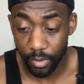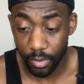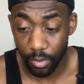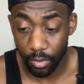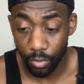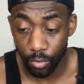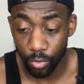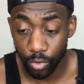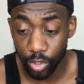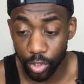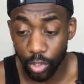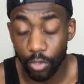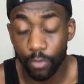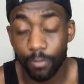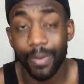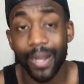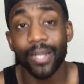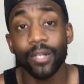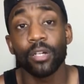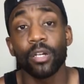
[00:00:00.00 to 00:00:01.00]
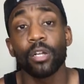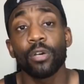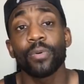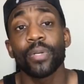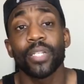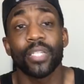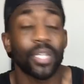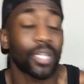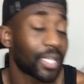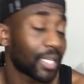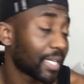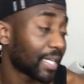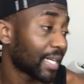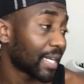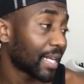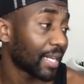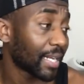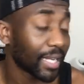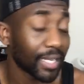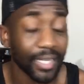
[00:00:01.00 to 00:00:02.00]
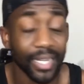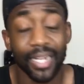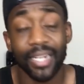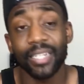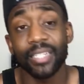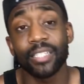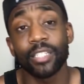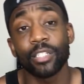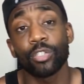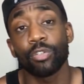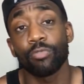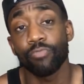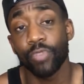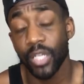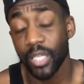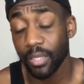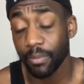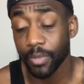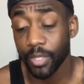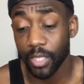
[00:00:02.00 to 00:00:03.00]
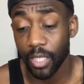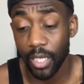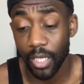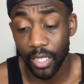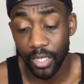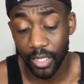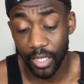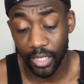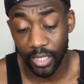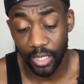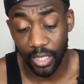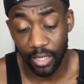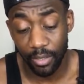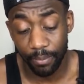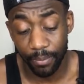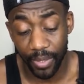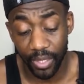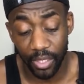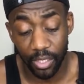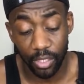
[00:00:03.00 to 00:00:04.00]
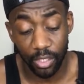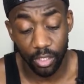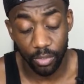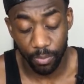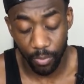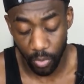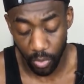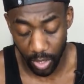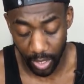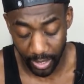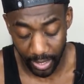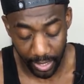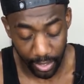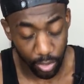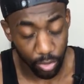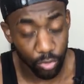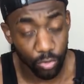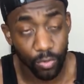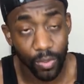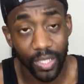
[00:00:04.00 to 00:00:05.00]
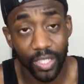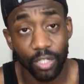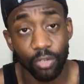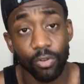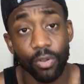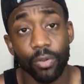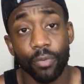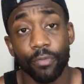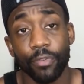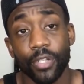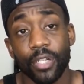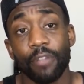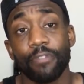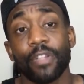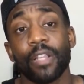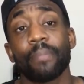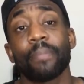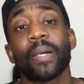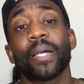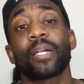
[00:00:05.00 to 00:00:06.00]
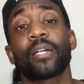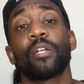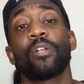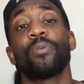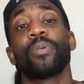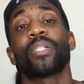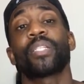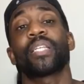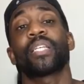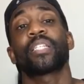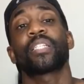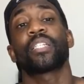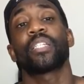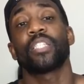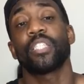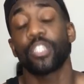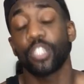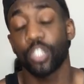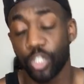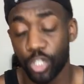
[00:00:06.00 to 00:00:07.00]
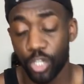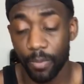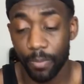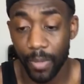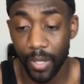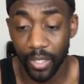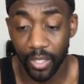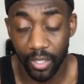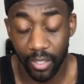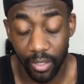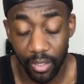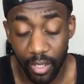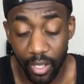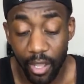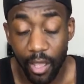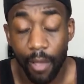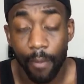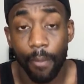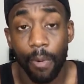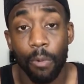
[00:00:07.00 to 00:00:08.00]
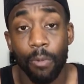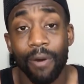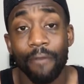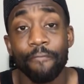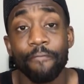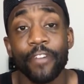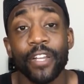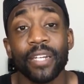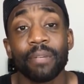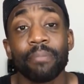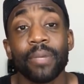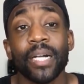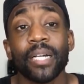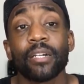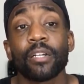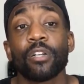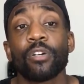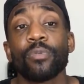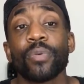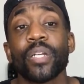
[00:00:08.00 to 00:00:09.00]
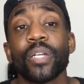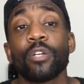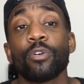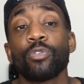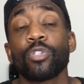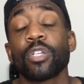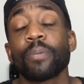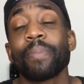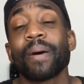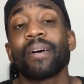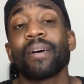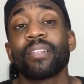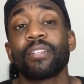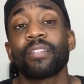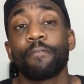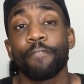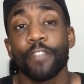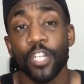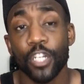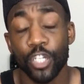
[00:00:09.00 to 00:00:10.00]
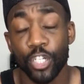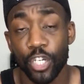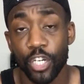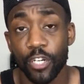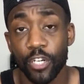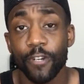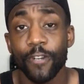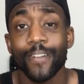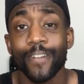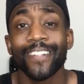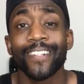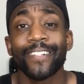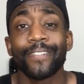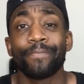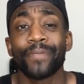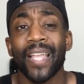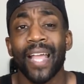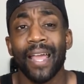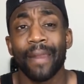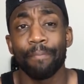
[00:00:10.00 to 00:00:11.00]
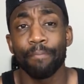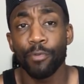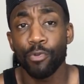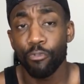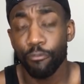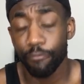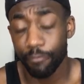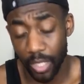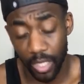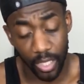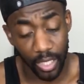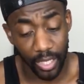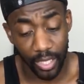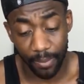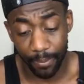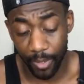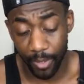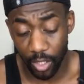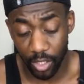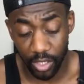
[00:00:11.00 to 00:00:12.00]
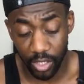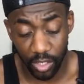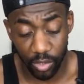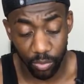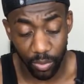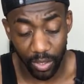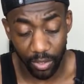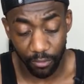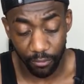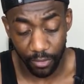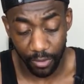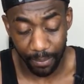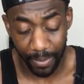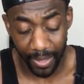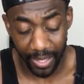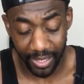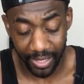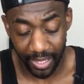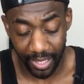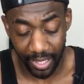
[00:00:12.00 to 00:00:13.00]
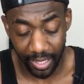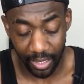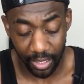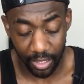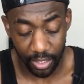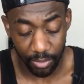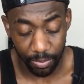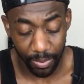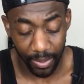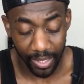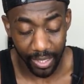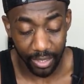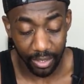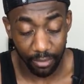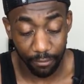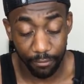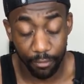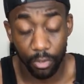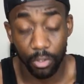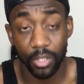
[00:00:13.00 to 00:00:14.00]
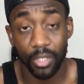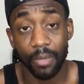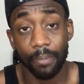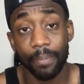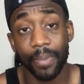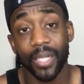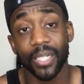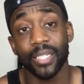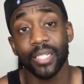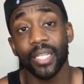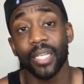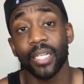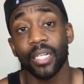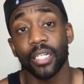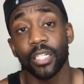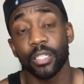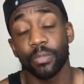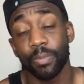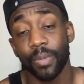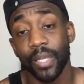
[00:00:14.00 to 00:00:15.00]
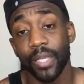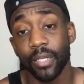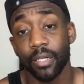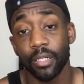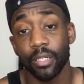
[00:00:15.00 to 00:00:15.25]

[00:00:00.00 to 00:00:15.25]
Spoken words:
also, Michael Owen done an analysis on Raheem Sterling yesterday on BT Sport, and I don't always agree with stuff that Michael Owen says because he's a shit pundit. But one thing Michael Owen knows about is finishing and movement in it because he's one of the best English players, if not the best English player